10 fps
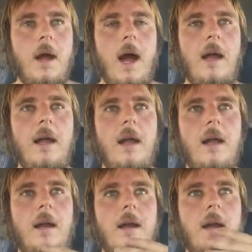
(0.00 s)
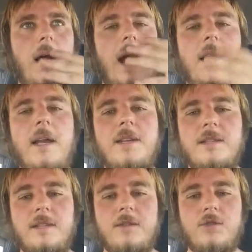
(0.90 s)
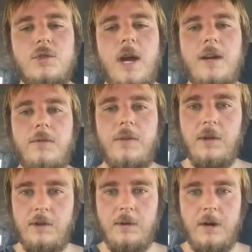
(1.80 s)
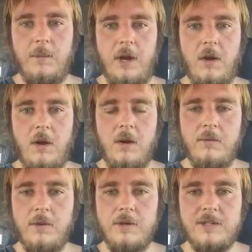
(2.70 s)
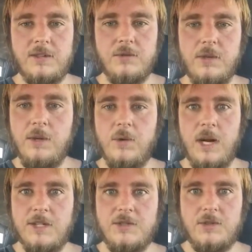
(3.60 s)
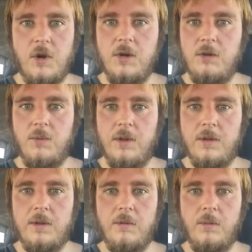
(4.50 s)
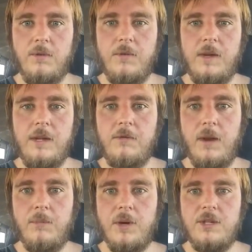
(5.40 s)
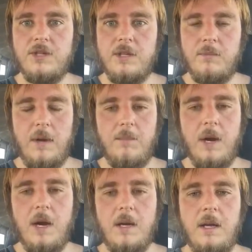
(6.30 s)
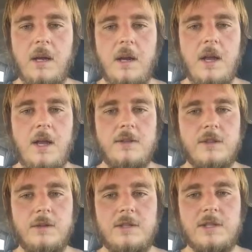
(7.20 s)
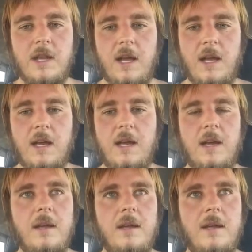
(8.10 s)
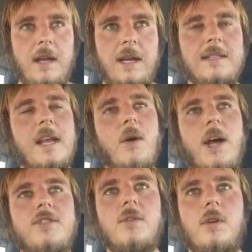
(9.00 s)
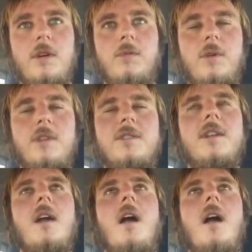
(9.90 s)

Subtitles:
I like to try to feel it around my heart first. That's really where I started with feeling vibration in my body. So it's like, I guess how I started was,